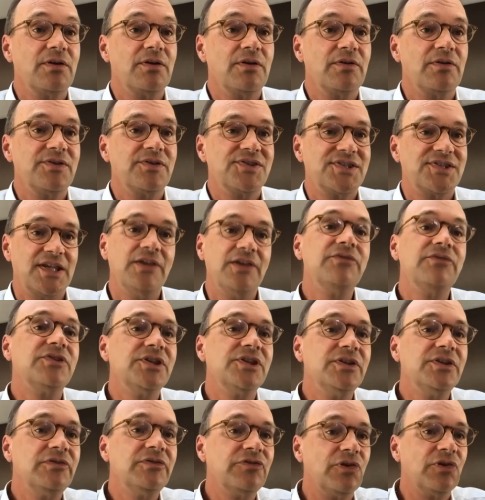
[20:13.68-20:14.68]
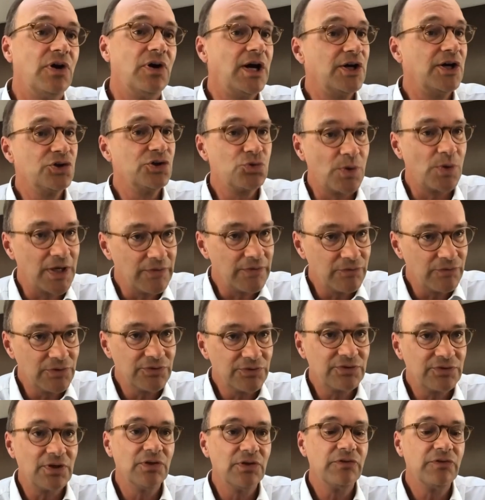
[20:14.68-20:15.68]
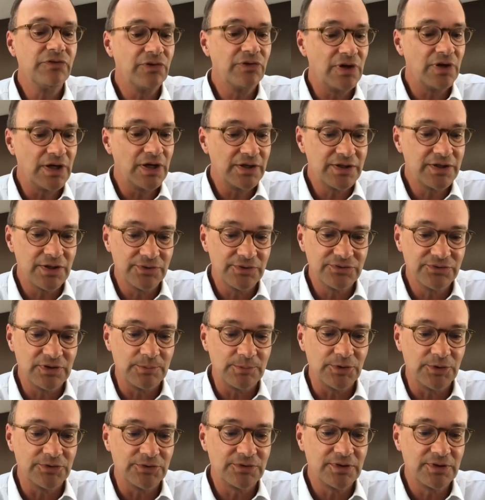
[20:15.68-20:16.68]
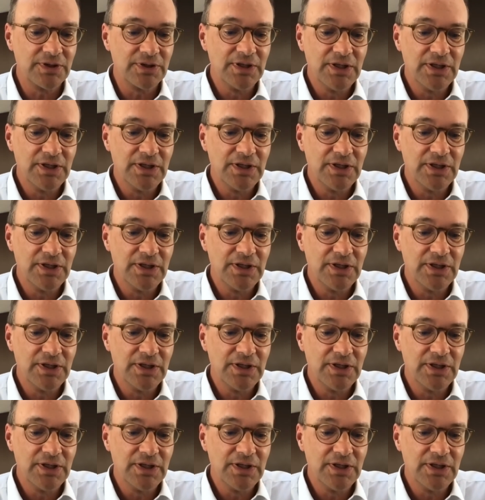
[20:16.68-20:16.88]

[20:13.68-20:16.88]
safety for our drivers and for our customers.